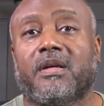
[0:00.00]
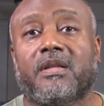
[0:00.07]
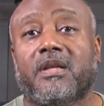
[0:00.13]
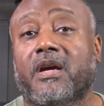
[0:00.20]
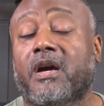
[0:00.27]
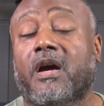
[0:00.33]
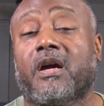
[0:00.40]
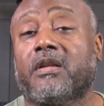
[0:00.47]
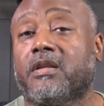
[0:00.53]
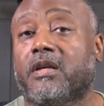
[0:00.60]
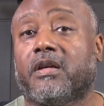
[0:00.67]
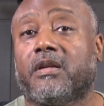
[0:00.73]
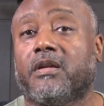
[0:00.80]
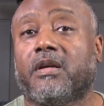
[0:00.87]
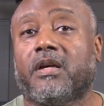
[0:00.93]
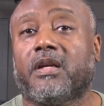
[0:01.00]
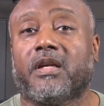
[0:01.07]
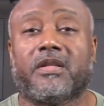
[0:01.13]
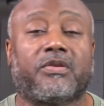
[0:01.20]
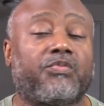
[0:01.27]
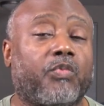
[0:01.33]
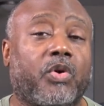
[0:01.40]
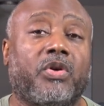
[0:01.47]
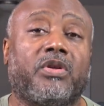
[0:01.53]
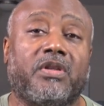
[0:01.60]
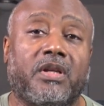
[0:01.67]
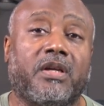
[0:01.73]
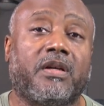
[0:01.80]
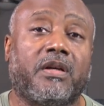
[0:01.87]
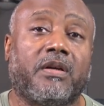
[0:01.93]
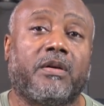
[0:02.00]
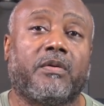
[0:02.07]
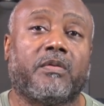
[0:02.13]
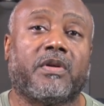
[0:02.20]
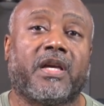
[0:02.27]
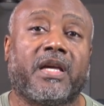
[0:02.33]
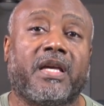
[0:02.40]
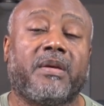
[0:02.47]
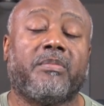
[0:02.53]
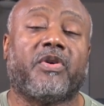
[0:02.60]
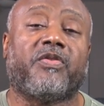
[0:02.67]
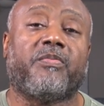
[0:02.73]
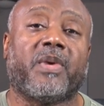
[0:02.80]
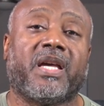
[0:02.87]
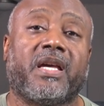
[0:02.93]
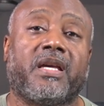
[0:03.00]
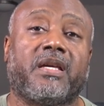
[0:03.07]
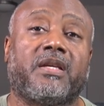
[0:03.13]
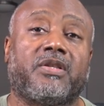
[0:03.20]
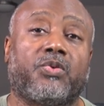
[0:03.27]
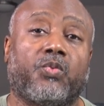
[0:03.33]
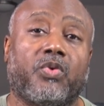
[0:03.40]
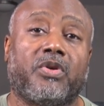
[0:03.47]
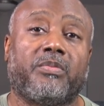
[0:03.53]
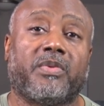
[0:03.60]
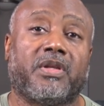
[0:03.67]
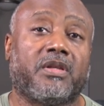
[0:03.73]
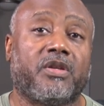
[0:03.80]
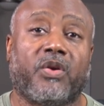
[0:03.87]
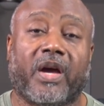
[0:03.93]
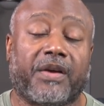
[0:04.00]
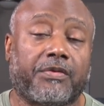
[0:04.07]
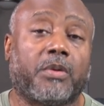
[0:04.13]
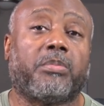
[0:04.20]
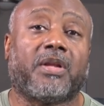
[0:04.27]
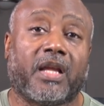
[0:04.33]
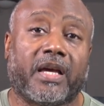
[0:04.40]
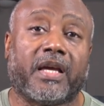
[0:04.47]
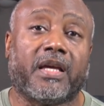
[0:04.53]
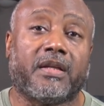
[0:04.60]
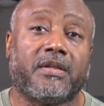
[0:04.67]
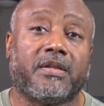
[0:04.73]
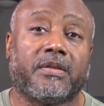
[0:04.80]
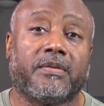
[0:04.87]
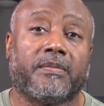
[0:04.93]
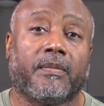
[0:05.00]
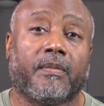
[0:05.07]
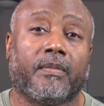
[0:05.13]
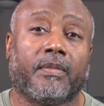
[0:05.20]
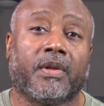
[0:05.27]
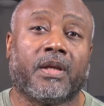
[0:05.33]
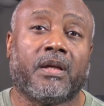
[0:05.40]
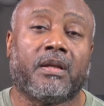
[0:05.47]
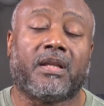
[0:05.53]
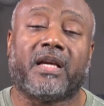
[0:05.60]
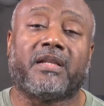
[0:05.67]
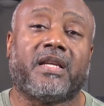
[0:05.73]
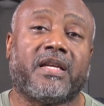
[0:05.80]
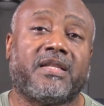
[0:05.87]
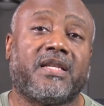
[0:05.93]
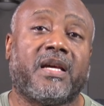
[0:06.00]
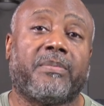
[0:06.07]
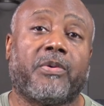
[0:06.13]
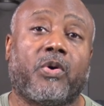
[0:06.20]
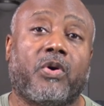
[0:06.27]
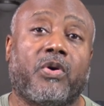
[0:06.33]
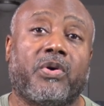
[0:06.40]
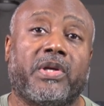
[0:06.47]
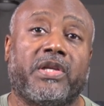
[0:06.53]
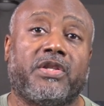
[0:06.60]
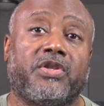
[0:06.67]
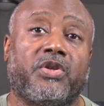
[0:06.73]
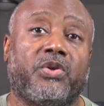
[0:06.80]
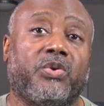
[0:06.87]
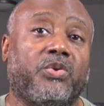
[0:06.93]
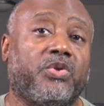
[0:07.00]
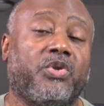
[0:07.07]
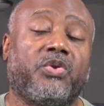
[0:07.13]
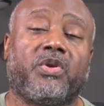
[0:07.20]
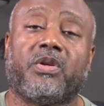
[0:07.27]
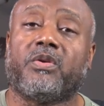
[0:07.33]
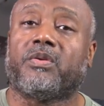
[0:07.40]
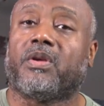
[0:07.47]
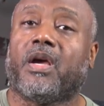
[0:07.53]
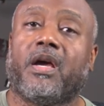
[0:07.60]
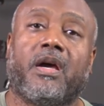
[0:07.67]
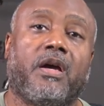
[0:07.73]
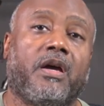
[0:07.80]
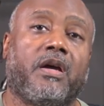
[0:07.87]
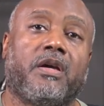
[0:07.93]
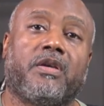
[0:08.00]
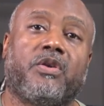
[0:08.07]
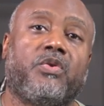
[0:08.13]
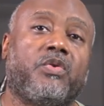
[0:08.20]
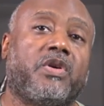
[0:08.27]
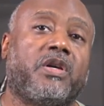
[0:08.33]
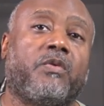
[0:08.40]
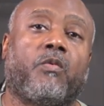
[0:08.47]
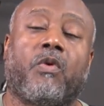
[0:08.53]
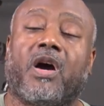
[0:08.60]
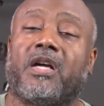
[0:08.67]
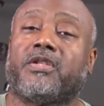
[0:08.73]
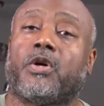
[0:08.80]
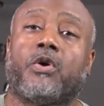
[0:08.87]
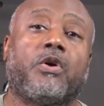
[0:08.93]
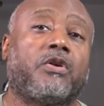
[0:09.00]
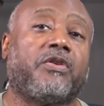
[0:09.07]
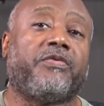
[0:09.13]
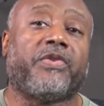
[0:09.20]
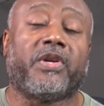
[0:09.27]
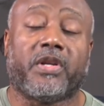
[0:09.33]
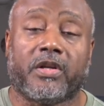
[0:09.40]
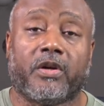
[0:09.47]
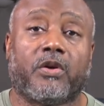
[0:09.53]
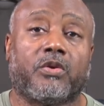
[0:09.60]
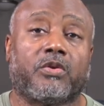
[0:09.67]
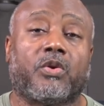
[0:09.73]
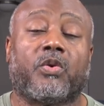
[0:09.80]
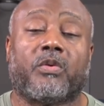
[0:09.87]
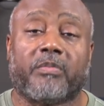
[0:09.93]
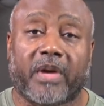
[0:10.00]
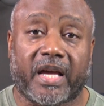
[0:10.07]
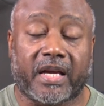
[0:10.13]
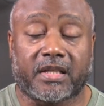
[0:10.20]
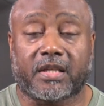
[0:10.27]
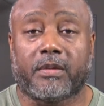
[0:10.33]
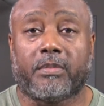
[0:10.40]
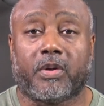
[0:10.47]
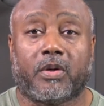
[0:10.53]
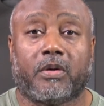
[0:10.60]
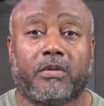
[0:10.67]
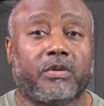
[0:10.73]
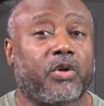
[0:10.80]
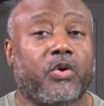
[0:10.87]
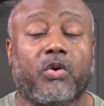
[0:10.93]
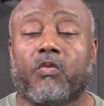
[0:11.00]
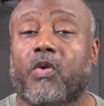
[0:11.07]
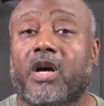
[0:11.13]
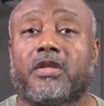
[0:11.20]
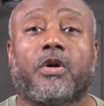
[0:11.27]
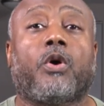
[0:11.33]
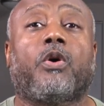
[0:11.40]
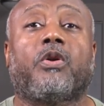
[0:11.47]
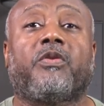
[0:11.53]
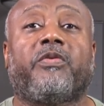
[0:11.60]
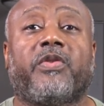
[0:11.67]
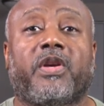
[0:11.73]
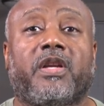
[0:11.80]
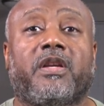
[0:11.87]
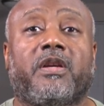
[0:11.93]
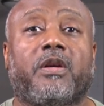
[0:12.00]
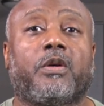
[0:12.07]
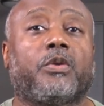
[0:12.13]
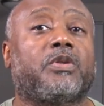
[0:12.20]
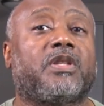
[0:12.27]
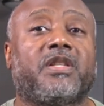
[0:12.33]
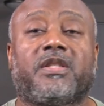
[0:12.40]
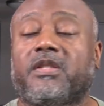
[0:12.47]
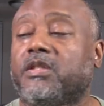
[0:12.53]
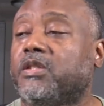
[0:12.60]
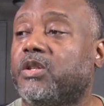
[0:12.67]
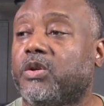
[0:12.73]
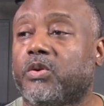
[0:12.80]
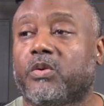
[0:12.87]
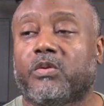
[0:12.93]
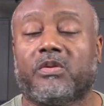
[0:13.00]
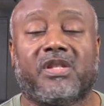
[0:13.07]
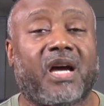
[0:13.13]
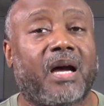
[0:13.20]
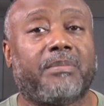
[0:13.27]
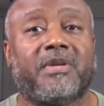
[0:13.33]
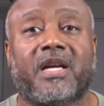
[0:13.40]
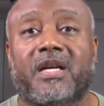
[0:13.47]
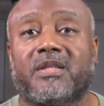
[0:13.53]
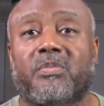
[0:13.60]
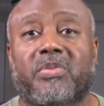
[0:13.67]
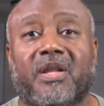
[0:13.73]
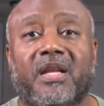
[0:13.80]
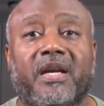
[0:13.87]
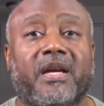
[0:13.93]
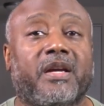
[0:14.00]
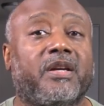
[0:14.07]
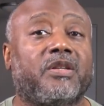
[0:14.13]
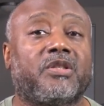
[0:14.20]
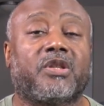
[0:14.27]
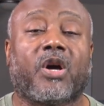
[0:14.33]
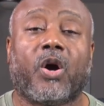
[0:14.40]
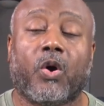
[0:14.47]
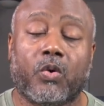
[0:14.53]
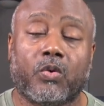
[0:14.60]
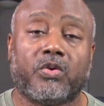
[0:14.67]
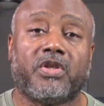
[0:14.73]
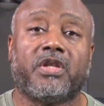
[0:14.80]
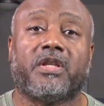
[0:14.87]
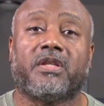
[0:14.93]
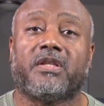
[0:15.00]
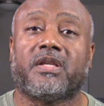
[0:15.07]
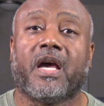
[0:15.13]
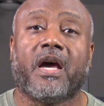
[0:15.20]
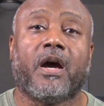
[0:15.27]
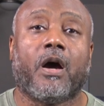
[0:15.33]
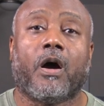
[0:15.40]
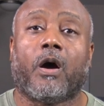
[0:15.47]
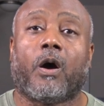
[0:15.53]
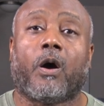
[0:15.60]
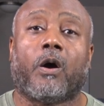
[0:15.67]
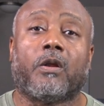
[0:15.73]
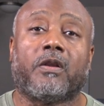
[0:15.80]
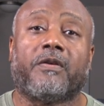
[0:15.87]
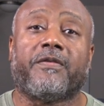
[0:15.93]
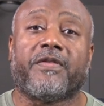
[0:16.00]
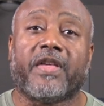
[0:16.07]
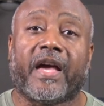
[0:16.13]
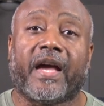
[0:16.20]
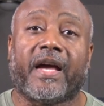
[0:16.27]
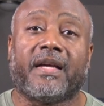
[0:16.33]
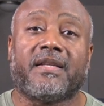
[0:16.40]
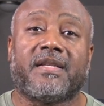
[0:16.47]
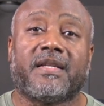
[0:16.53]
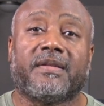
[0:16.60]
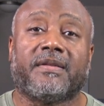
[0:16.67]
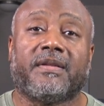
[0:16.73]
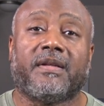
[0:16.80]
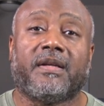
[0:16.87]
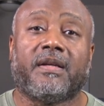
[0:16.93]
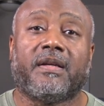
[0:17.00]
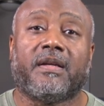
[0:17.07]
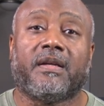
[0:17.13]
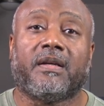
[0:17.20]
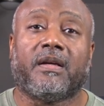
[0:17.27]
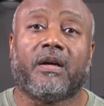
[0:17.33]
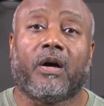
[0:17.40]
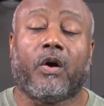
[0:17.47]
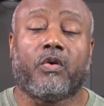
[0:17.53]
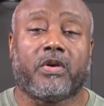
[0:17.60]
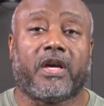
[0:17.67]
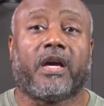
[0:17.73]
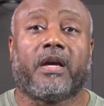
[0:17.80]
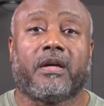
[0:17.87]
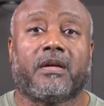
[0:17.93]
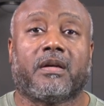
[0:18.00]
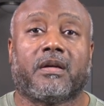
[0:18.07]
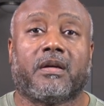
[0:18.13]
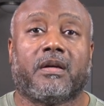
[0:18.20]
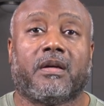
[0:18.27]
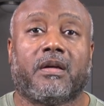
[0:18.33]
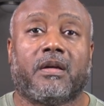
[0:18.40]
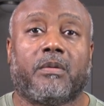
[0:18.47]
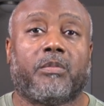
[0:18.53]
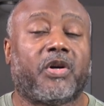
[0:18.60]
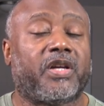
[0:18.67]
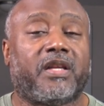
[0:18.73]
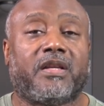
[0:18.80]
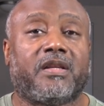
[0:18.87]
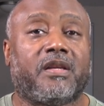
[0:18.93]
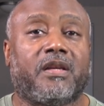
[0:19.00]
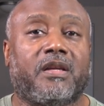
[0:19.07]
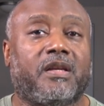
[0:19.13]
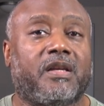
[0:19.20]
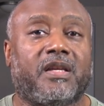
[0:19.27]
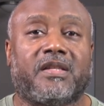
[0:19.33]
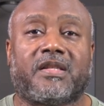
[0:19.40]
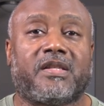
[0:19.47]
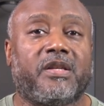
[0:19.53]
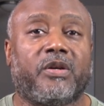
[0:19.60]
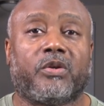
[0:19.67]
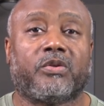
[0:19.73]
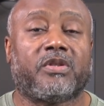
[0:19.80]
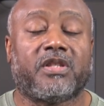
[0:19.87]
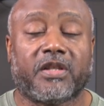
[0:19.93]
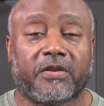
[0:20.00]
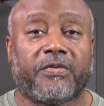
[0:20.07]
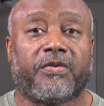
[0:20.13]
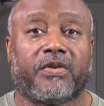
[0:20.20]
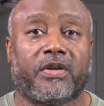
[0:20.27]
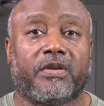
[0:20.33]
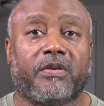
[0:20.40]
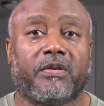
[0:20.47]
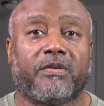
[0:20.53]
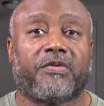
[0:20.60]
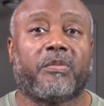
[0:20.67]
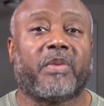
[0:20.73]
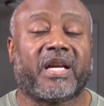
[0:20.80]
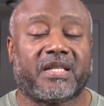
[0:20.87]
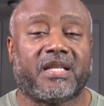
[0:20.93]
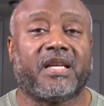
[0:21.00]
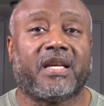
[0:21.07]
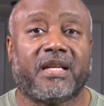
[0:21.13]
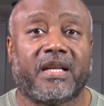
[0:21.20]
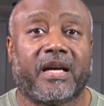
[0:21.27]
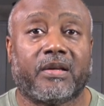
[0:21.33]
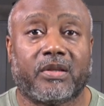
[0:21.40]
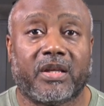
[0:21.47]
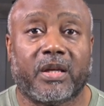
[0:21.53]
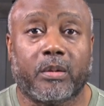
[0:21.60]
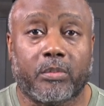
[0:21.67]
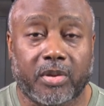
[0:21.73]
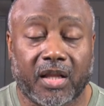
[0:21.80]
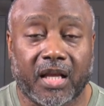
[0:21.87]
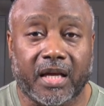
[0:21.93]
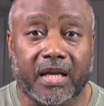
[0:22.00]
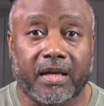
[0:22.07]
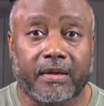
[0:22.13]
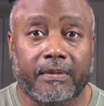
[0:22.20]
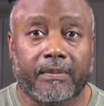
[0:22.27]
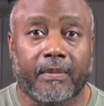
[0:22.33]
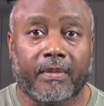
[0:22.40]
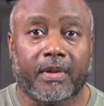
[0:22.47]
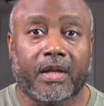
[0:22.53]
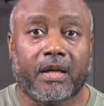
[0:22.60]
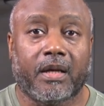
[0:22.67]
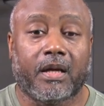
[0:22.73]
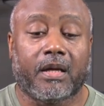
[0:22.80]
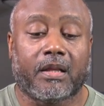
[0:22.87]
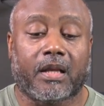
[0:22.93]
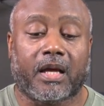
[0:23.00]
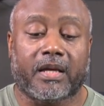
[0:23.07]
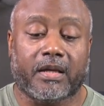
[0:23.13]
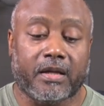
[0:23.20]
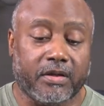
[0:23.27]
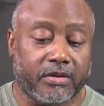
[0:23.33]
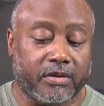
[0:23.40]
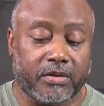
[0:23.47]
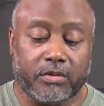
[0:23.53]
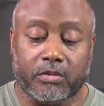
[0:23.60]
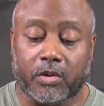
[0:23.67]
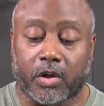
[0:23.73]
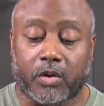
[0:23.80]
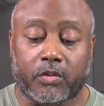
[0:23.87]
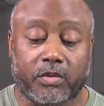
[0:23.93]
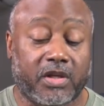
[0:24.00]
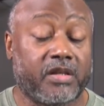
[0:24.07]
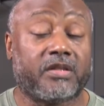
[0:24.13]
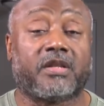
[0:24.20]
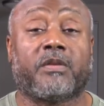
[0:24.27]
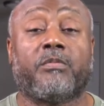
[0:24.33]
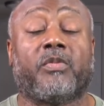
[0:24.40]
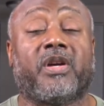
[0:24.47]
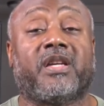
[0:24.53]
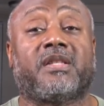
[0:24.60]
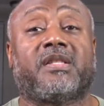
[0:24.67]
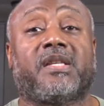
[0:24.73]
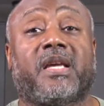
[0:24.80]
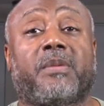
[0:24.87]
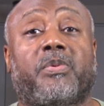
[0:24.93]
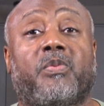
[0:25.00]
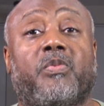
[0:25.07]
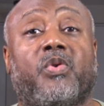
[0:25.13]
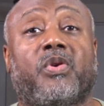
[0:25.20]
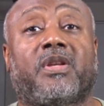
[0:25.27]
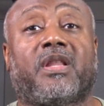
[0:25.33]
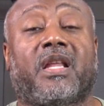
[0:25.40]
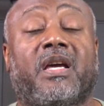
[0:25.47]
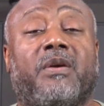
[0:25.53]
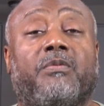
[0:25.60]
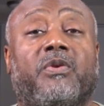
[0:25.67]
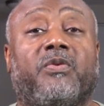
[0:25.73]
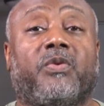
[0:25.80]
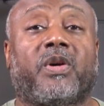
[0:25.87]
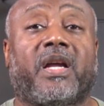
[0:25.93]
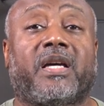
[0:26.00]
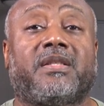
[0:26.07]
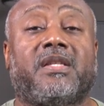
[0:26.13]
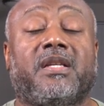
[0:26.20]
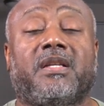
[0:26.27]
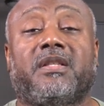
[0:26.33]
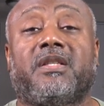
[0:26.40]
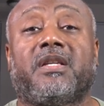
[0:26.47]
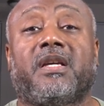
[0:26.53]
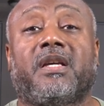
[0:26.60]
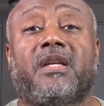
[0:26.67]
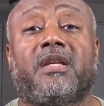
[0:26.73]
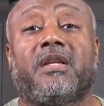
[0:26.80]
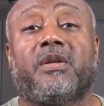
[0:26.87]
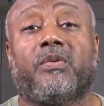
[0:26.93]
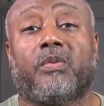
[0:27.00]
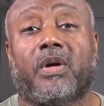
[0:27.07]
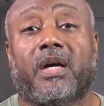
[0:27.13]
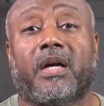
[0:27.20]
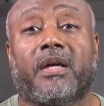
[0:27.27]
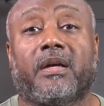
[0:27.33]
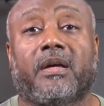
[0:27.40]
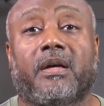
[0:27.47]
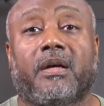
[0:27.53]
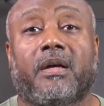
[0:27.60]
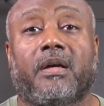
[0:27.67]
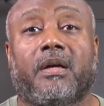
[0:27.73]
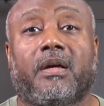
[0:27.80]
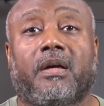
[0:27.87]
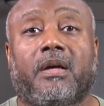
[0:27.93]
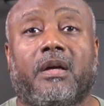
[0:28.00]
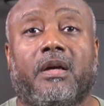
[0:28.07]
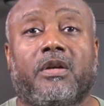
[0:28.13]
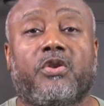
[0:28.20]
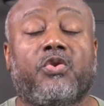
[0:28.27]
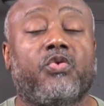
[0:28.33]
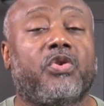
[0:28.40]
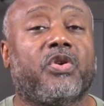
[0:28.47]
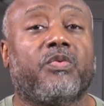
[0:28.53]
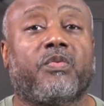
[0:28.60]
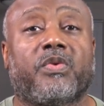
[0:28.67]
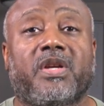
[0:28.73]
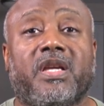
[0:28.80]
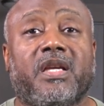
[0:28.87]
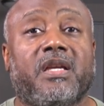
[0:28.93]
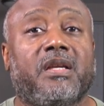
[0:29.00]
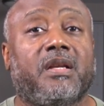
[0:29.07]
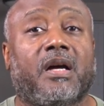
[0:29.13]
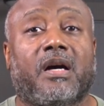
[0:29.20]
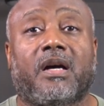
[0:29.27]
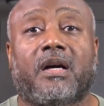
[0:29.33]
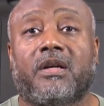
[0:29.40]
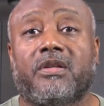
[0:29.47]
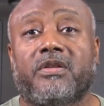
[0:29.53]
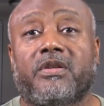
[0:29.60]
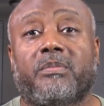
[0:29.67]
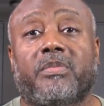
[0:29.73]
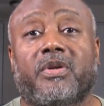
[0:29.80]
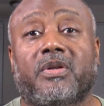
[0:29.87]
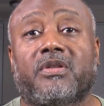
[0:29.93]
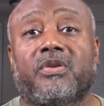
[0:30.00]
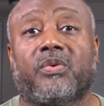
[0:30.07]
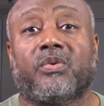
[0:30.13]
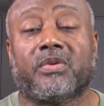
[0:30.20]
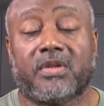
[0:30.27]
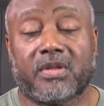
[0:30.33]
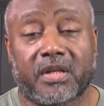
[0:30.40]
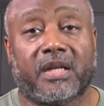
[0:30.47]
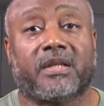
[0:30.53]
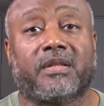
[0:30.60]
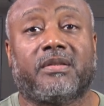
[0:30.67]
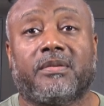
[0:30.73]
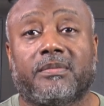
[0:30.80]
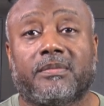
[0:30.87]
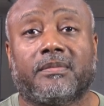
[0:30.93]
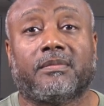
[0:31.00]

there are none it's what the game of man gets woman you have to play it like the example i always use you could you could watch all the videos on basketball you can watch all the videos listen to top-notch players coaches all of that okay but is still different from actually getting out there and playing. Like here, you know, here's an example more in line with what I teach anyway. You can read a hundred books on sex.